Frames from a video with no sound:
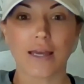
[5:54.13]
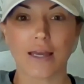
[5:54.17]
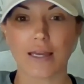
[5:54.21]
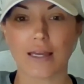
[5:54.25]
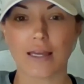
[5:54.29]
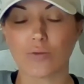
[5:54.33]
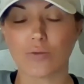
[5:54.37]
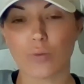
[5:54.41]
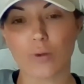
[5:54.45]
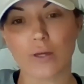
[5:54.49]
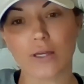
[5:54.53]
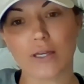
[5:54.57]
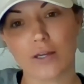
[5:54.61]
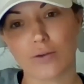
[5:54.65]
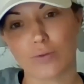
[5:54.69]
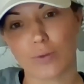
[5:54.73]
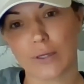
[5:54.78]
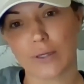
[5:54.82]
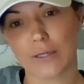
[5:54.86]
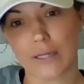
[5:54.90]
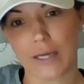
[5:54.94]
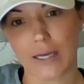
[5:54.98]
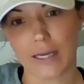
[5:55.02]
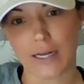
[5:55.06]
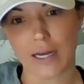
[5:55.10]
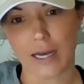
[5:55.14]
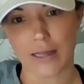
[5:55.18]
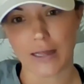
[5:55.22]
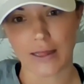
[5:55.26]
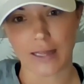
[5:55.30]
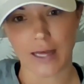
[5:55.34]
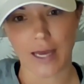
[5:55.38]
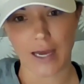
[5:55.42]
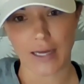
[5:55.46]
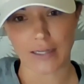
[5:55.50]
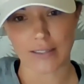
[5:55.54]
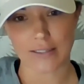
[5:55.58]
and we can relate on
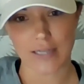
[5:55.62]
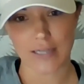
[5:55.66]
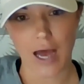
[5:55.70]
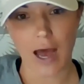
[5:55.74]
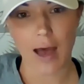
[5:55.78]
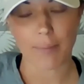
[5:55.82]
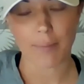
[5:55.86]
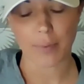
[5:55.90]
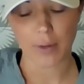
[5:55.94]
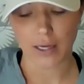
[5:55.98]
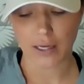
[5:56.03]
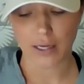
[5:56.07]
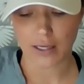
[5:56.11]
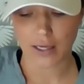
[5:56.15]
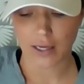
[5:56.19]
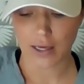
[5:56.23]
that topic.